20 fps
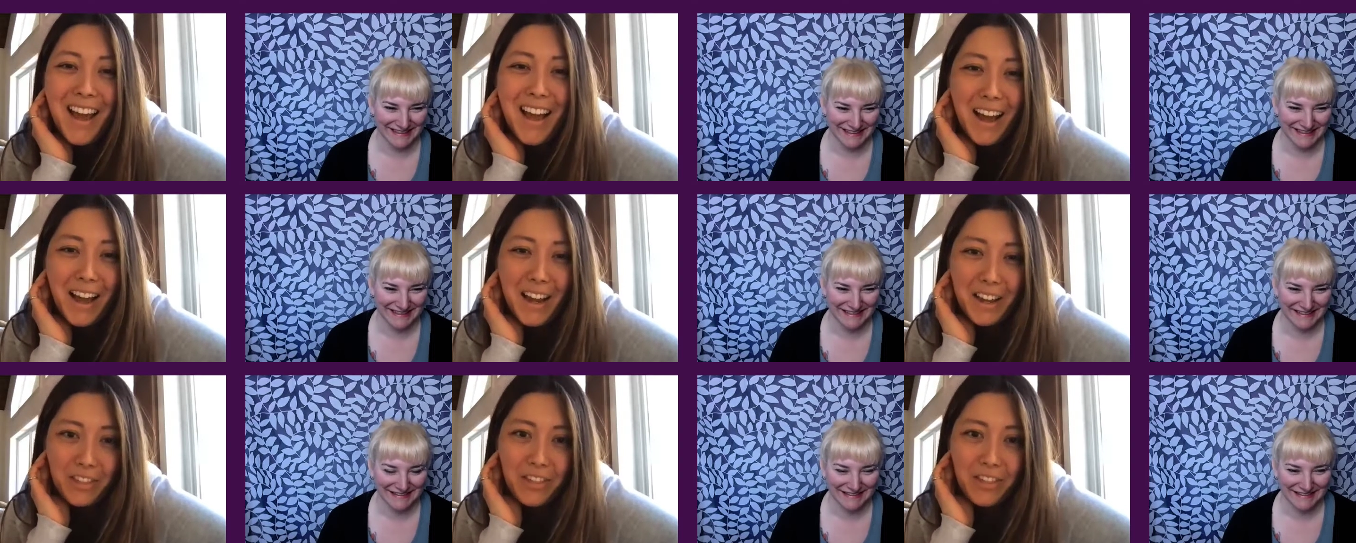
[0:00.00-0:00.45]

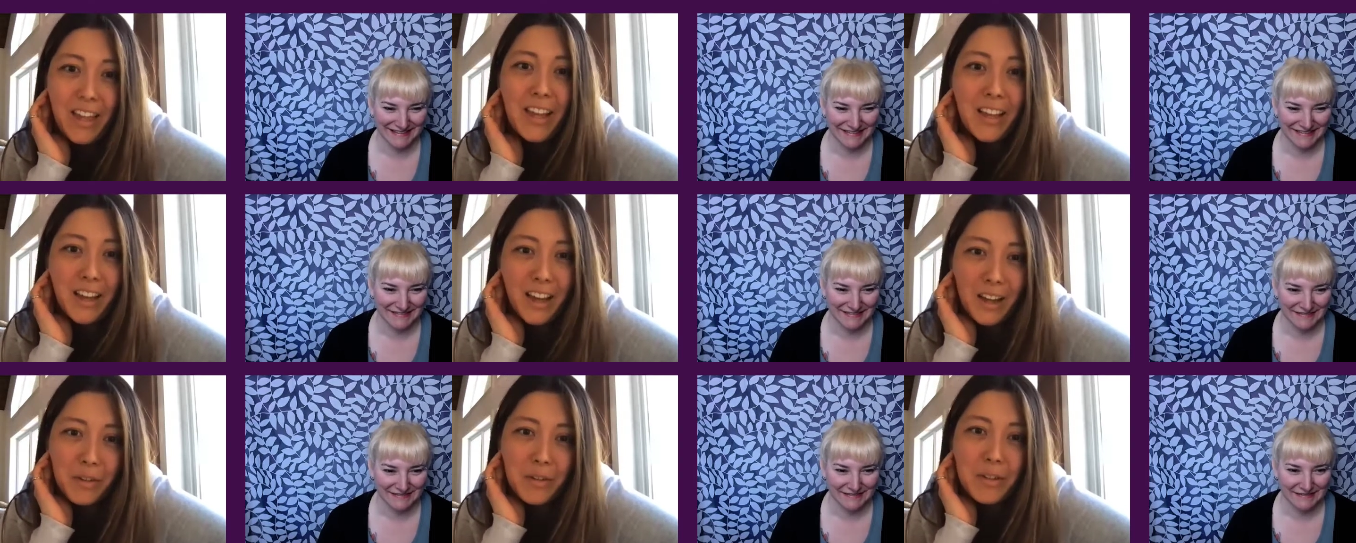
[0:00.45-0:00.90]
Speaker 1: I think
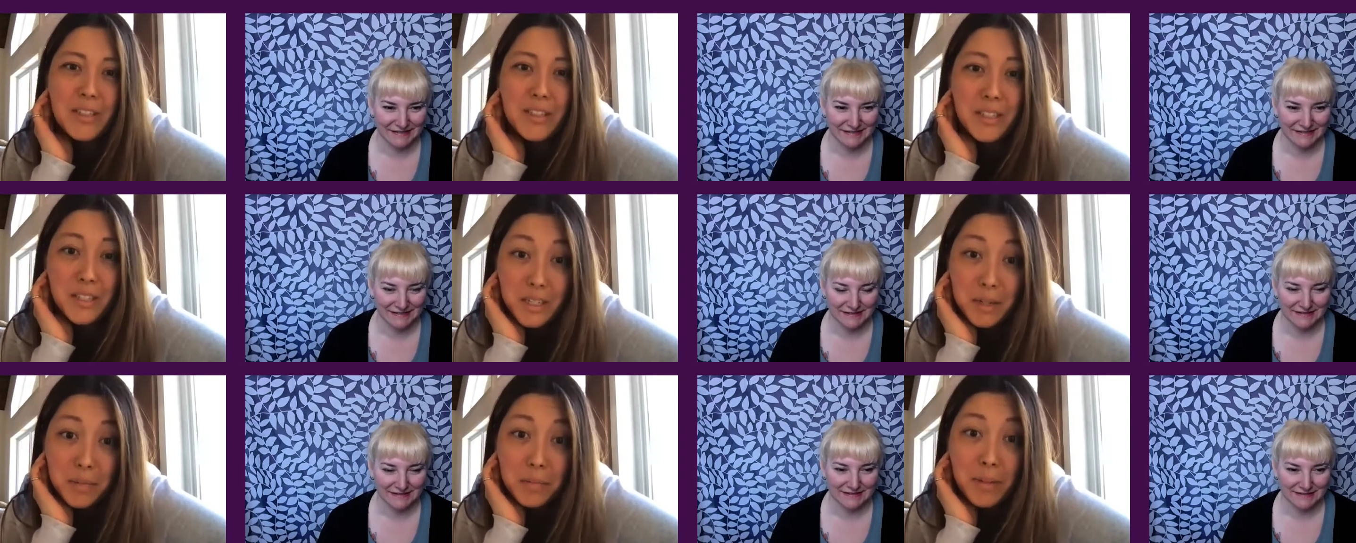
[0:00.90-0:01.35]
I was
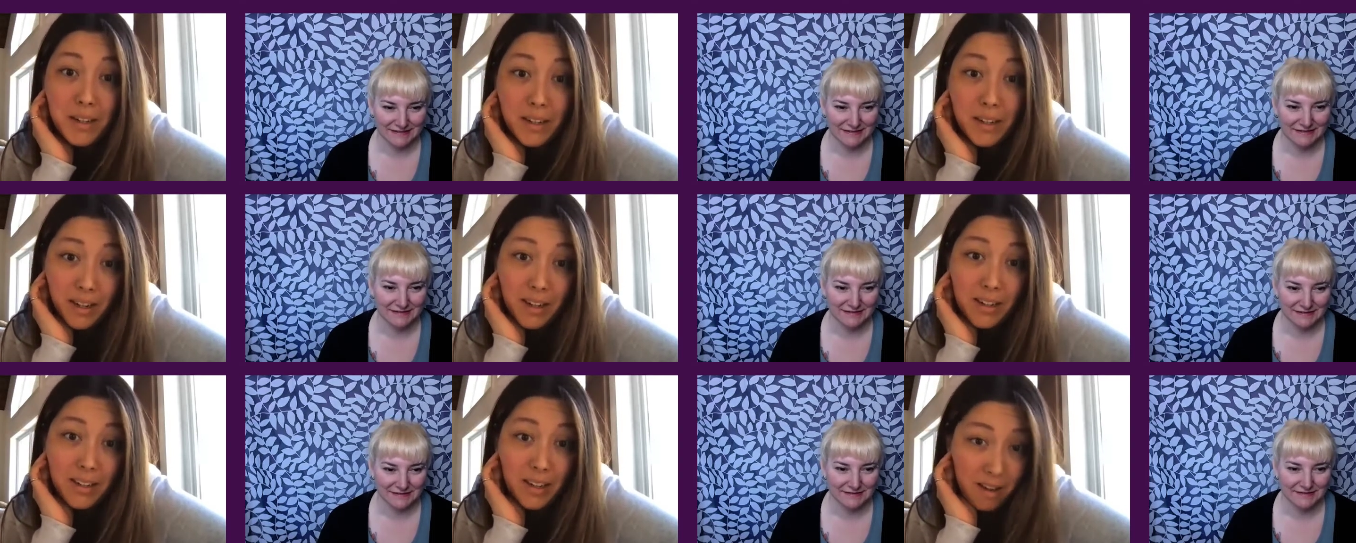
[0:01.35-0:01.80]

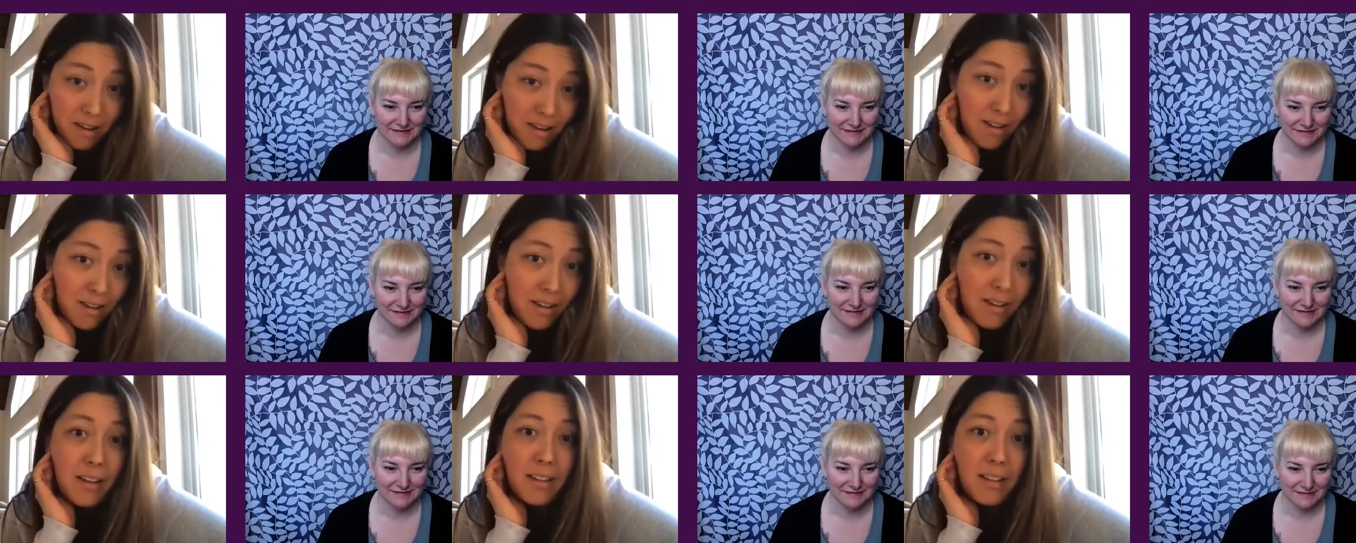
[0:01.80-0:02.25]

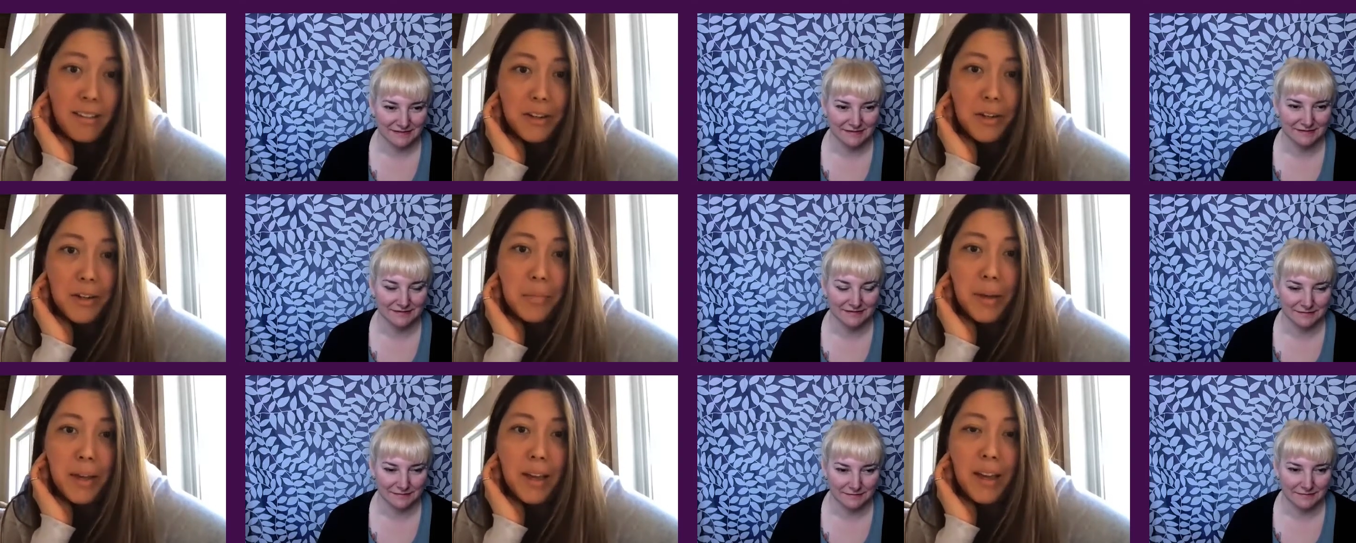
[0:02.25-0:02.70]
intimidating a little
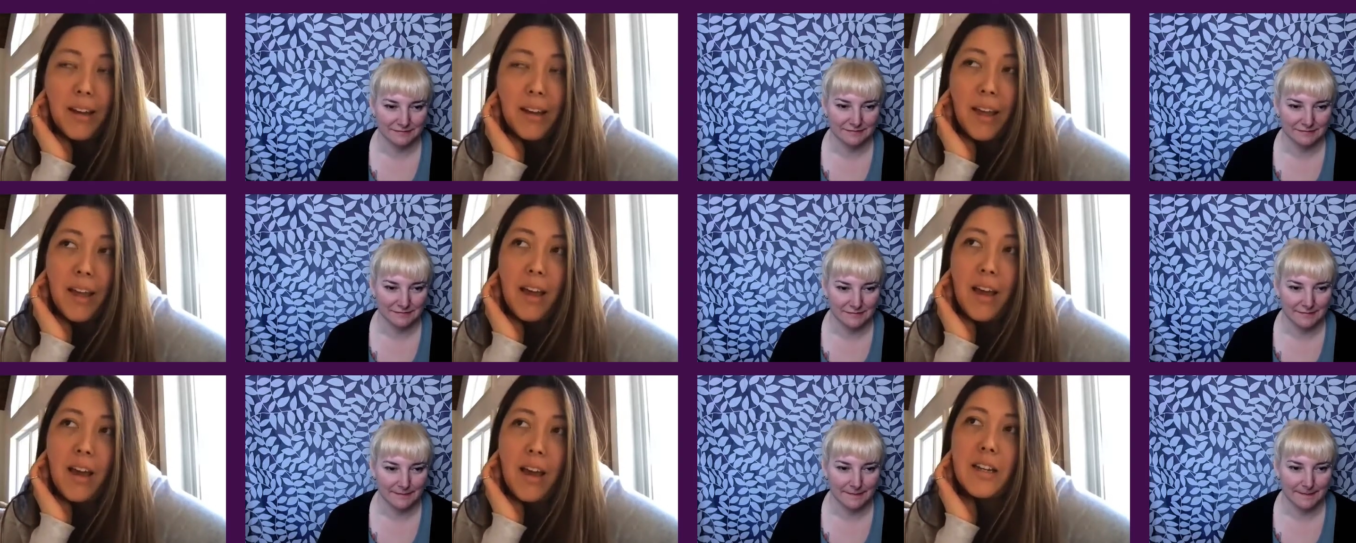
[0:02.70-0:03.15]
bit,
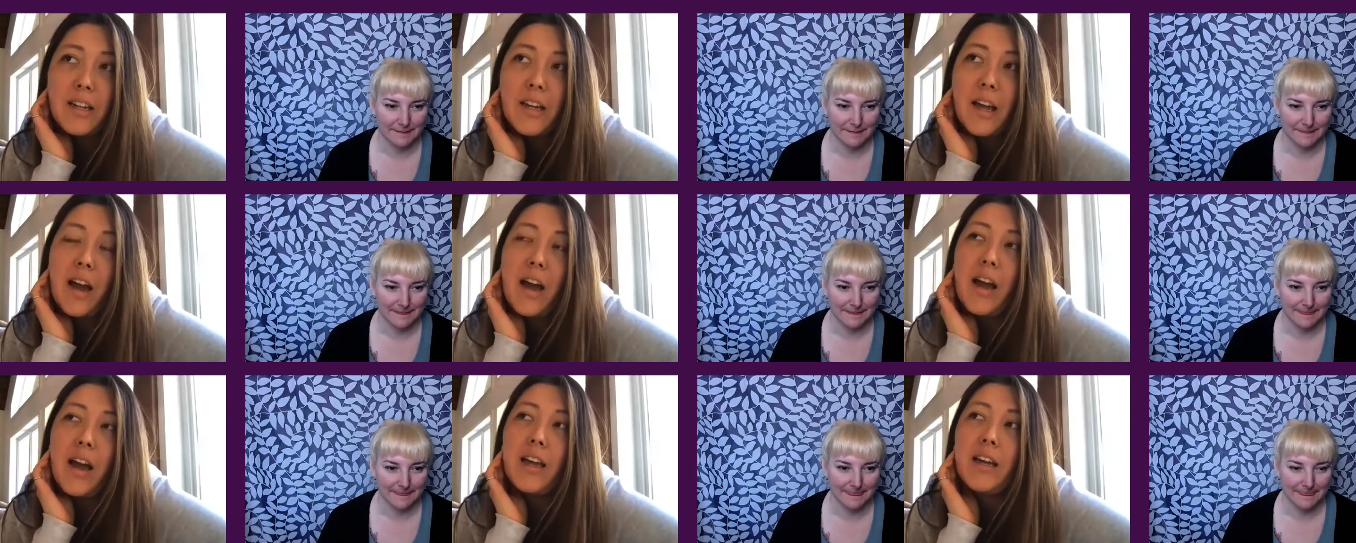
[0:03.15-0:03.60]
and
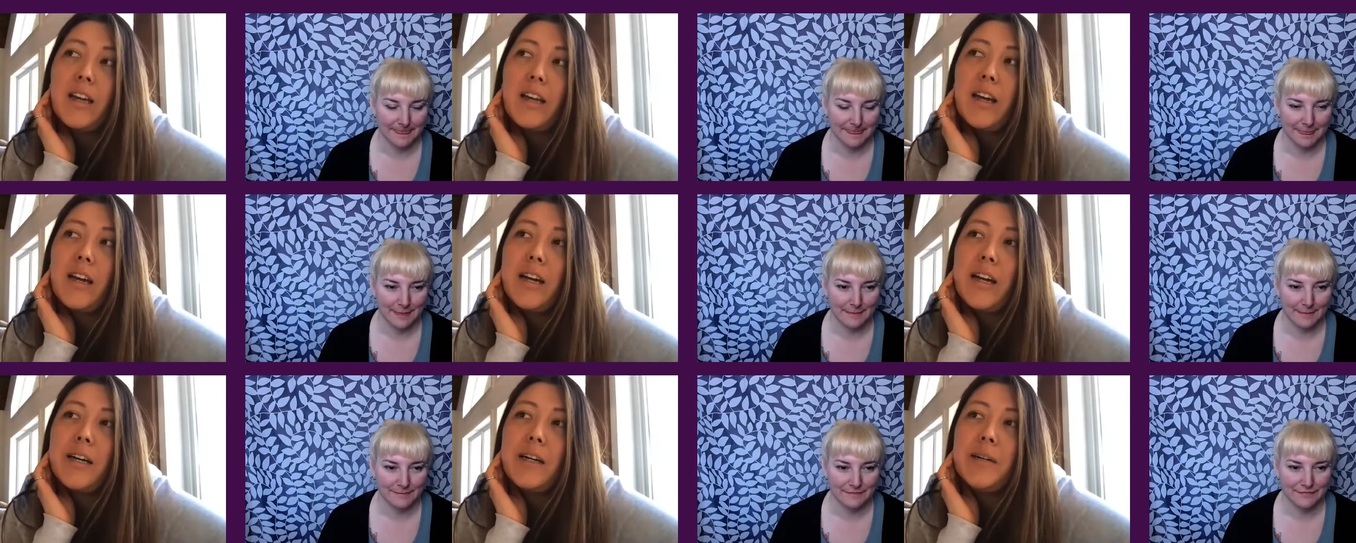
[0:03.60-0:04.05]
I.
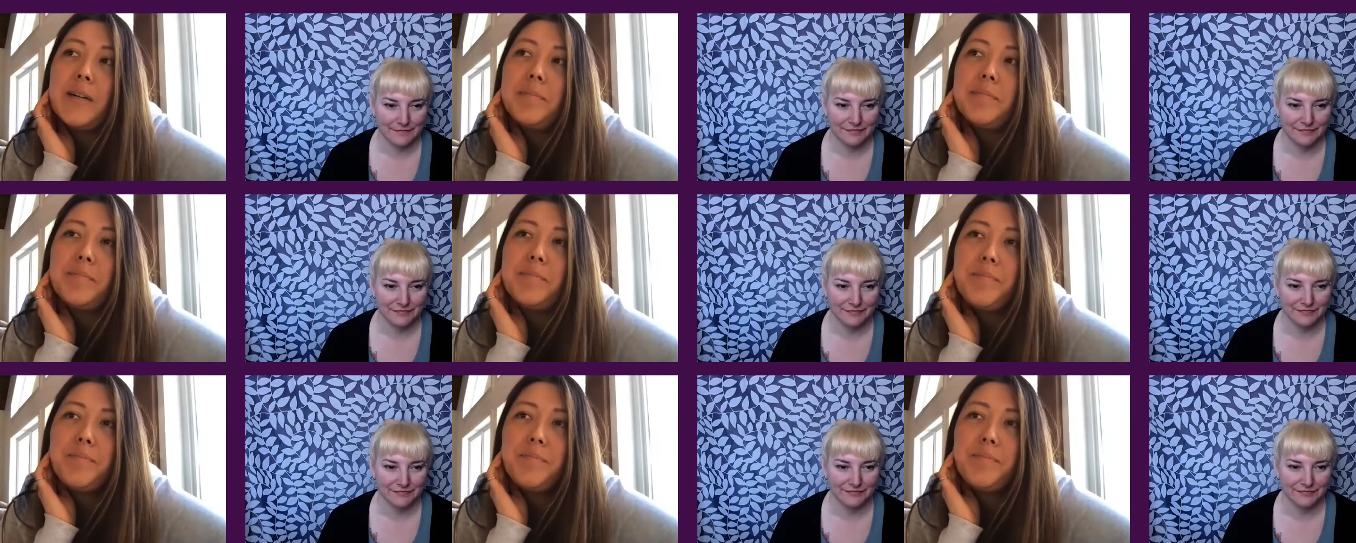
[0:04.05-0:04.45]
Um,